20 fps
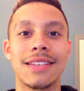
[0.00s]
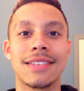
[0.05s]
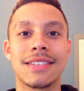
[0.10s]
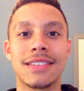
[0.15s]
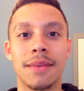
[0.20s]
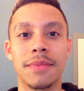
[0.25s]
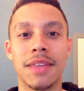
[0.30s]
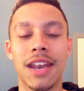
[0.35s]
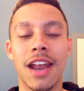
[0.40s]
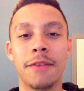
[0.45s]
This is
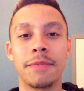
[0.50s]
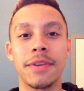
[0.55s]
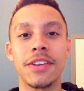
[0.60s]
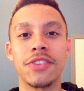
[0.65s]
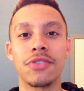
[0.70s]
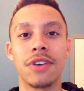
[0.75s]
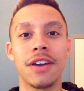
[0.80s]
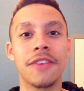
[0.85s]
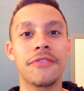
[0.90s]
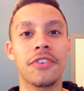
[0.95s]
something I've been
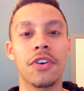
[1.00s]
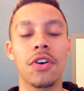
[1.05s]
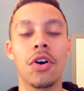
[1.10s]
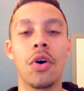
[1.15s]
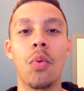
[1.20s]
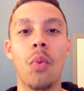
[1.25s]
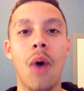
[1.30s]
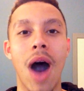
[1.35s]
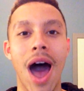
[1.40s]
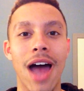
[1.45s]
doing for
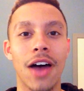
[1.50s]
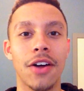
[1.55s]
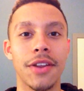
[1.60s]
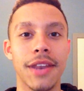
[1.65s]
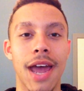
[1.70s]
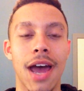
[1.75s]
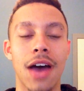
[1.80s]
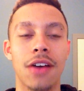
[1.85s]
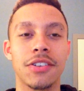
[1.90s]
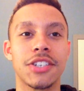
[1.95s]
a while
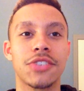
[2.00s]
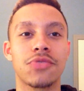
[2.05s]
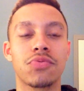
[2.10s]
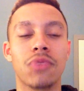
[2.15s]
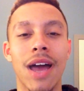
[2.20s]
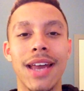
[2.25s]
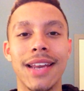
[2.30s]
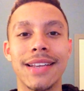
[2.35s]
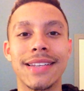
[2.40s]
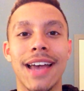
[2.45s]
now, just
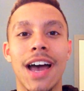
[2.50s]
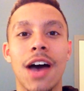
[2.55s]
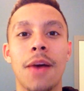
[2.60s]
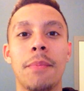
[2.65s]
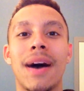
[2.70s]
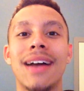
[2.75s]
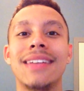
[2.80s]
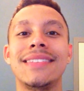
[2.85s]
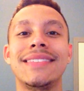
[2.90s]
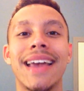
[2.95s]
writing
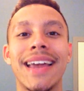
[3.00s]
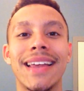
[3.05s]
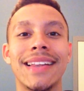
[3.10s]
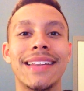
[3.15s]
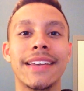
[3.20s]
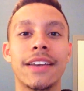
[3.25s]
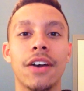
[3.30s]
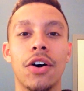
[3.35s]
down my daily